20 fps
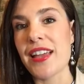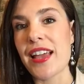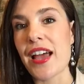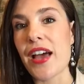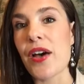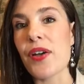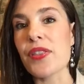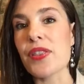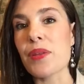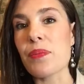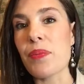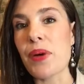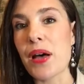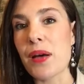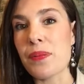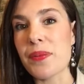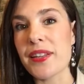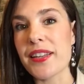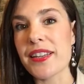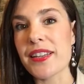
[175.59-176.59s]
out in the
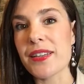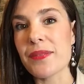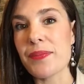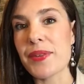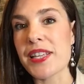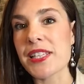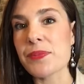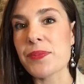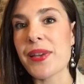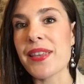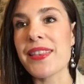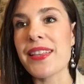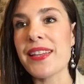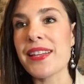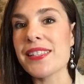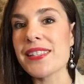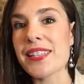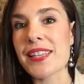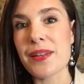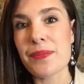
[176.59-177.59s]
public, because by then
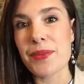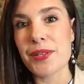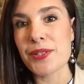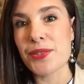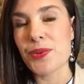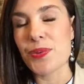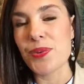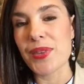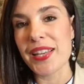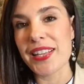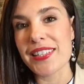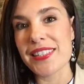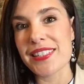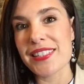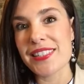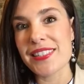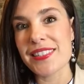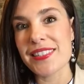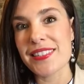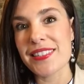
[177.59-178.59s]
it's going to be too
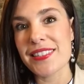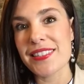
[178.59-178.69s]
late.